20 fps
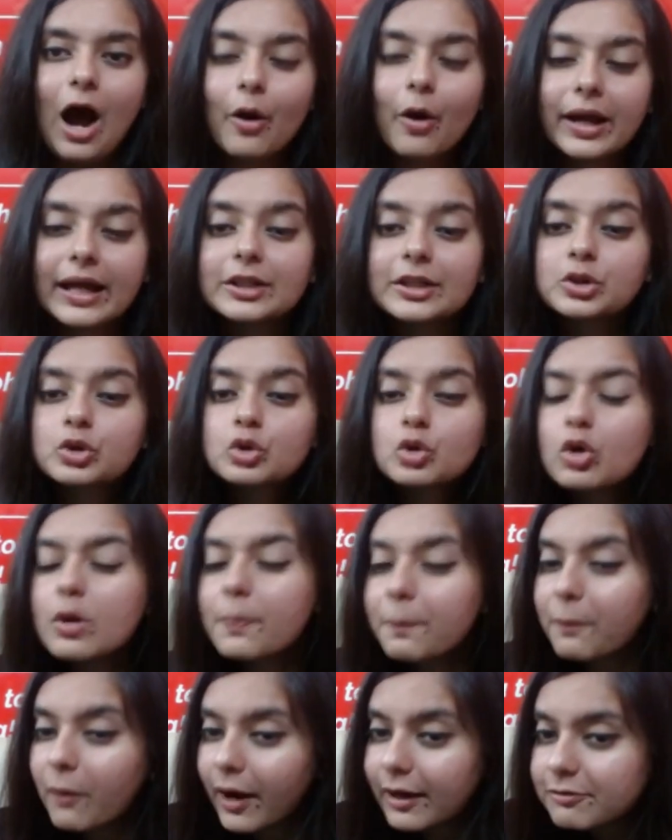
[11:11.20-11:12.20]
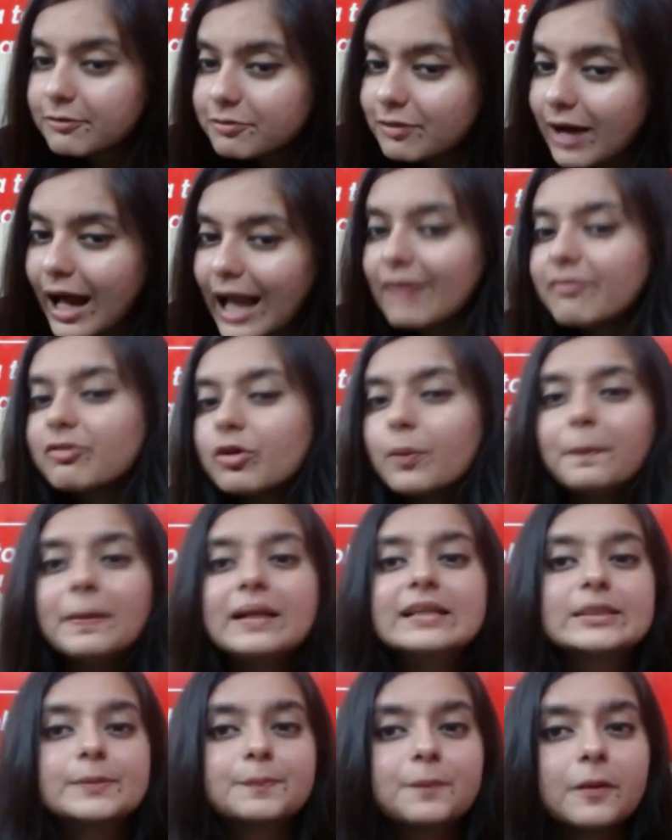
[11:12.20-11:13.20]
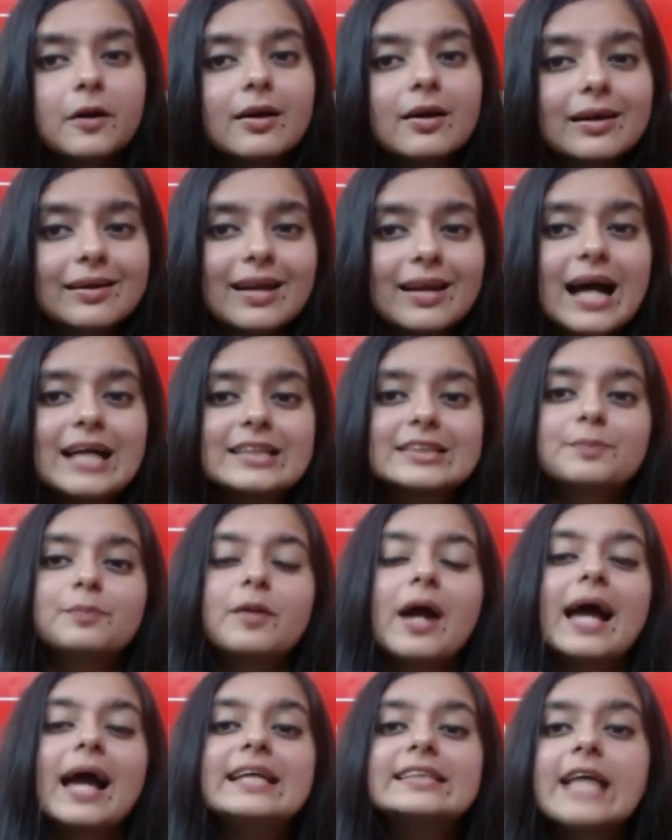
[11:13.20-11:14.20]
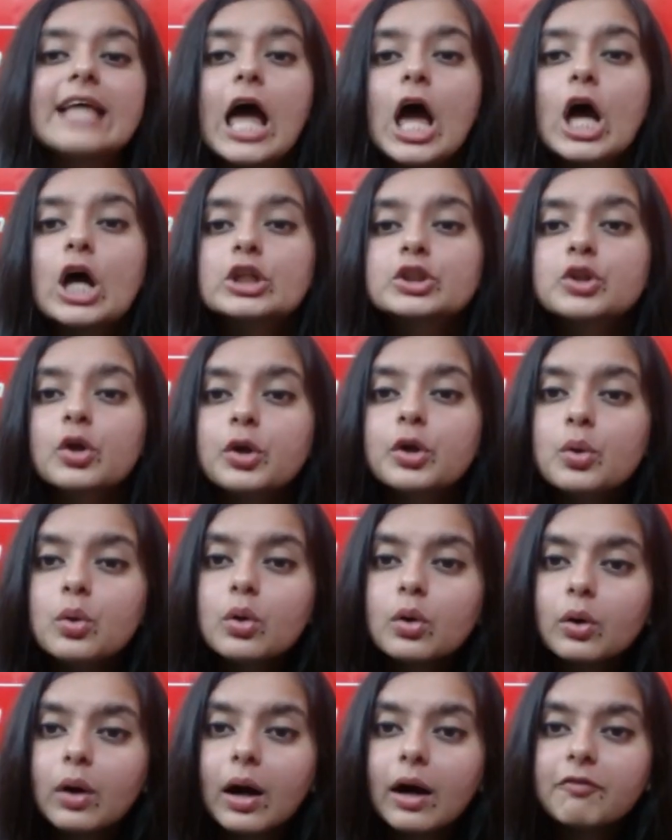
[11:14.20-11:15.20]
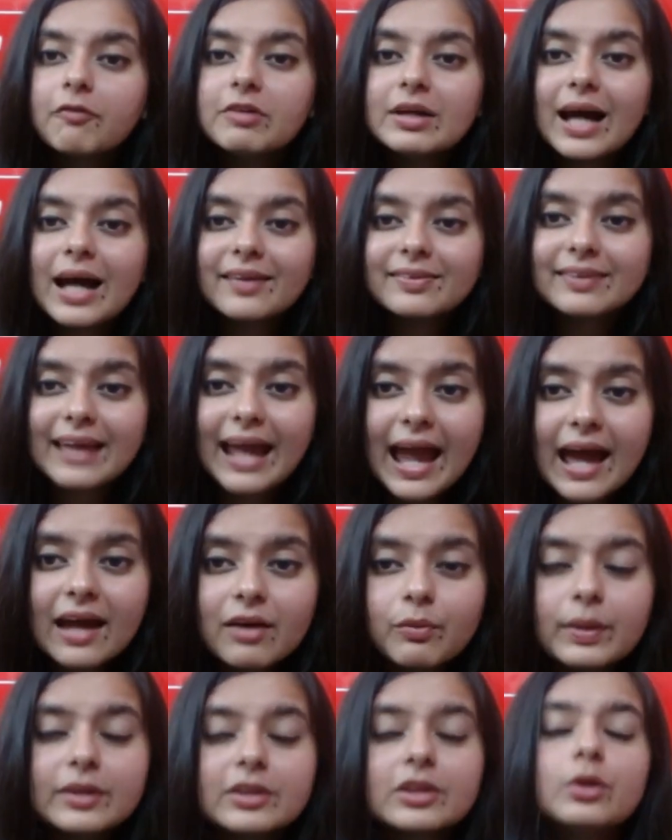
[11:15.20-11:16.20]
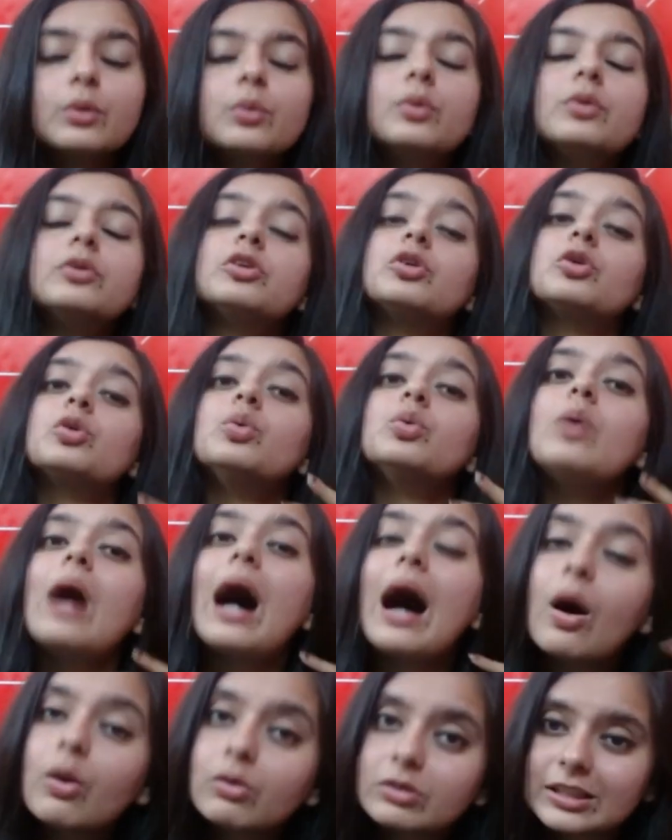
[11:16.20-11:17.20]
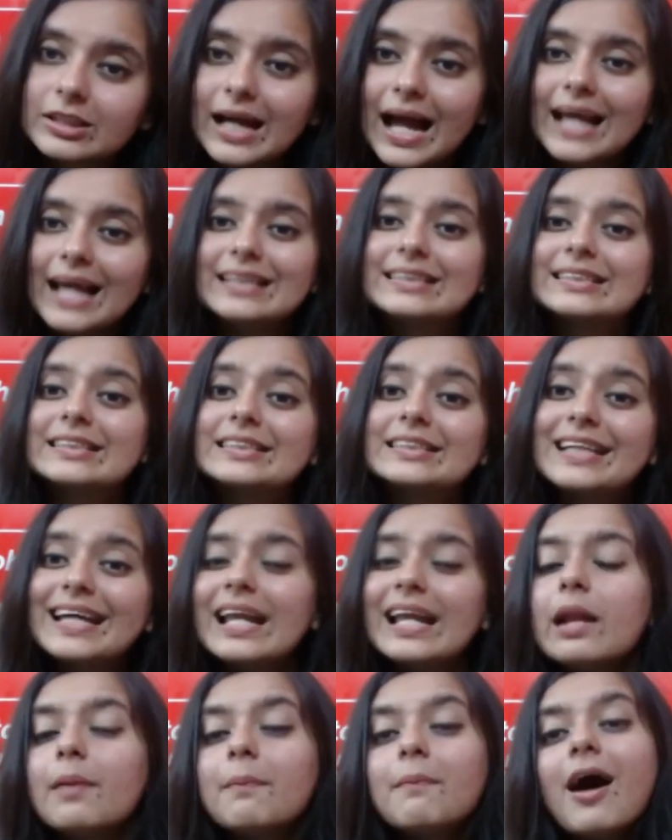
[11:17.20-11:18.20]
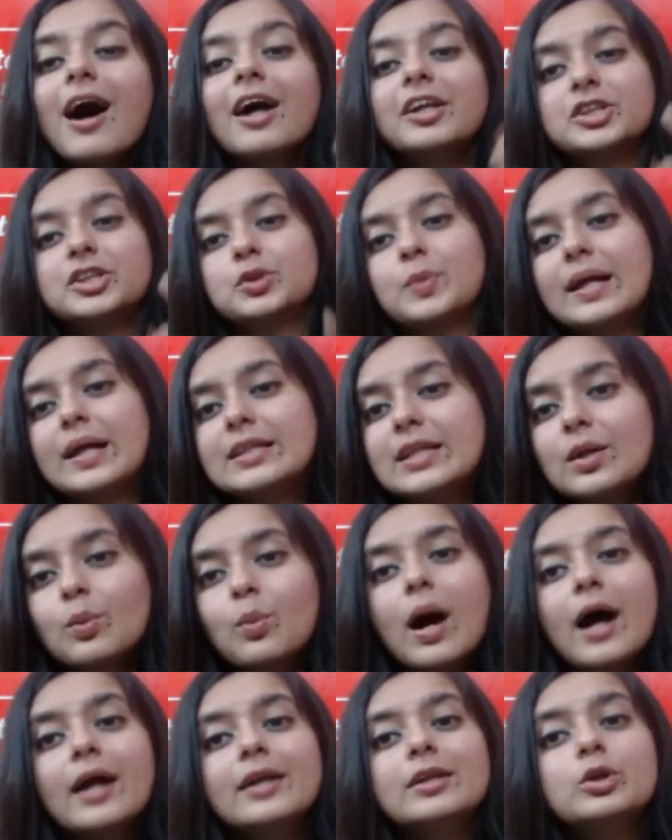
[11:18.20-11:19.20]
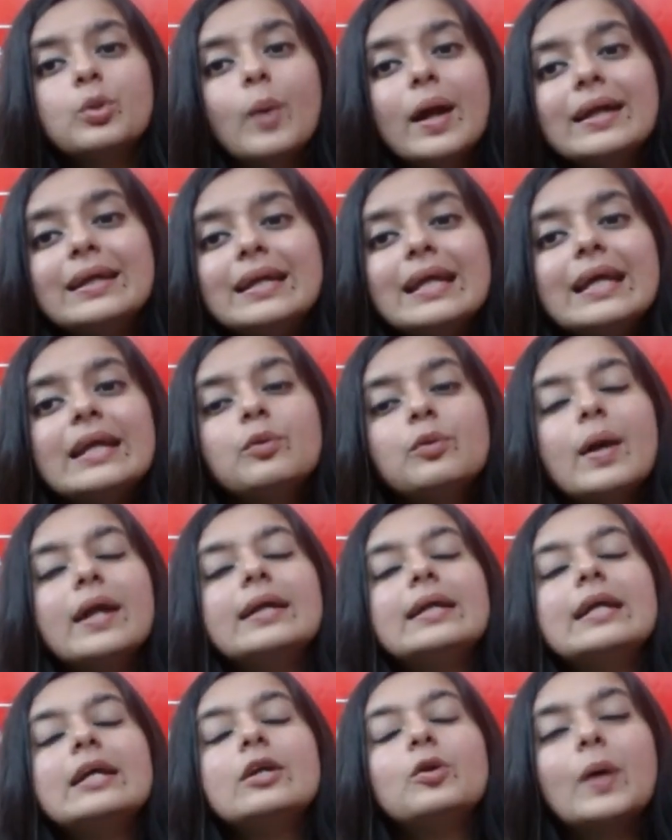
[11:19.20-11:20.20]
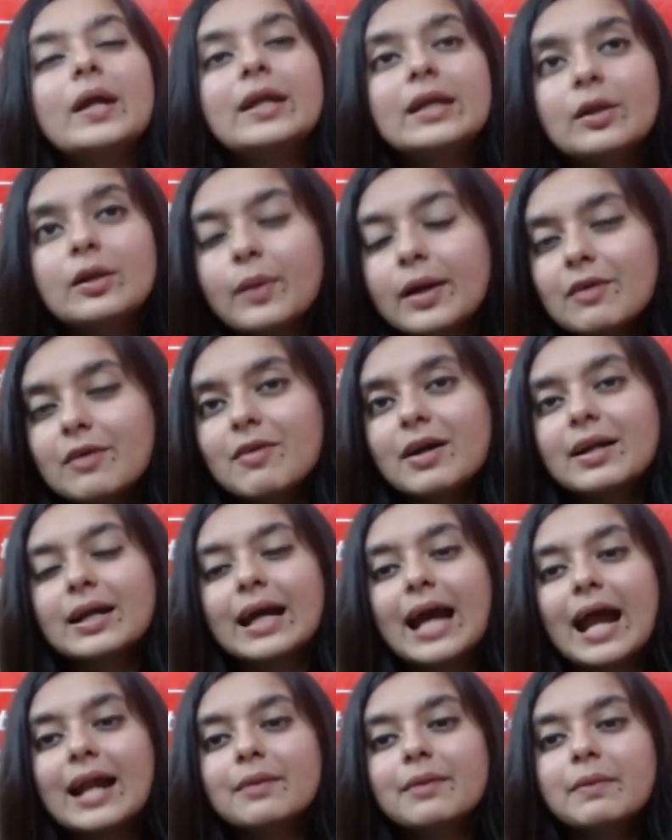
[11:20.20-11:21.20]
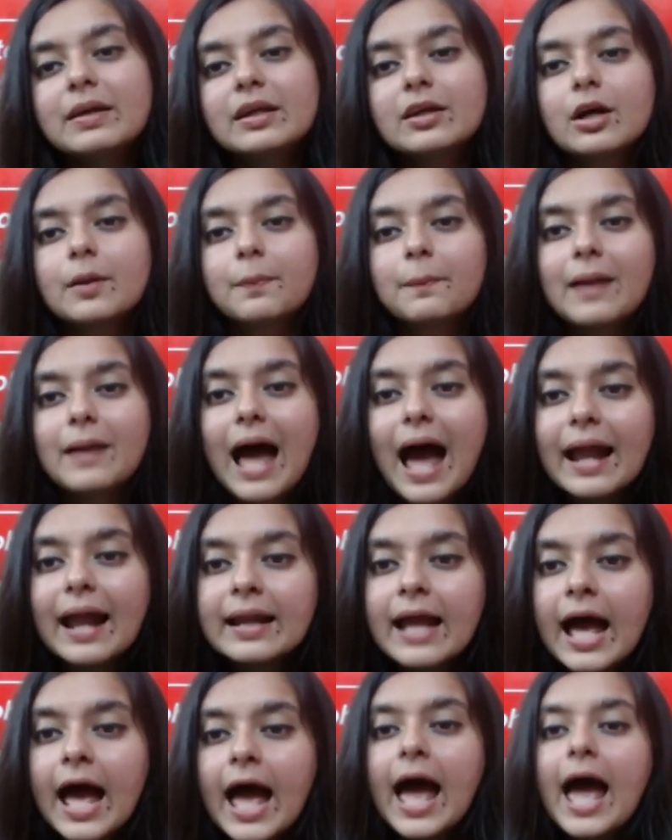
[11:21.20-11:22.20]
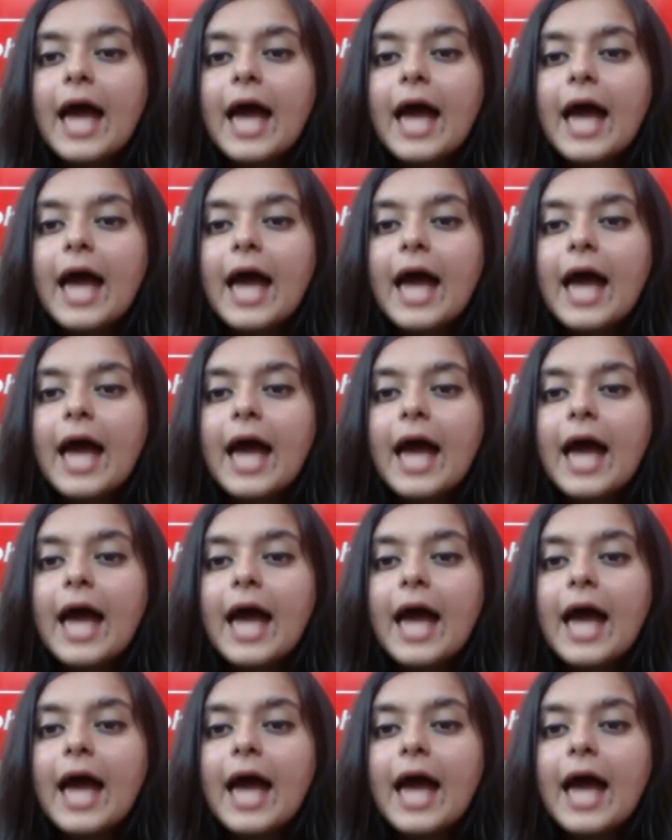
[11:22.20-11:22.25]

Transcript: Okay, 2.5 rupees per class price. So we are there with you throughout, guys, till March 2021 academic year plan.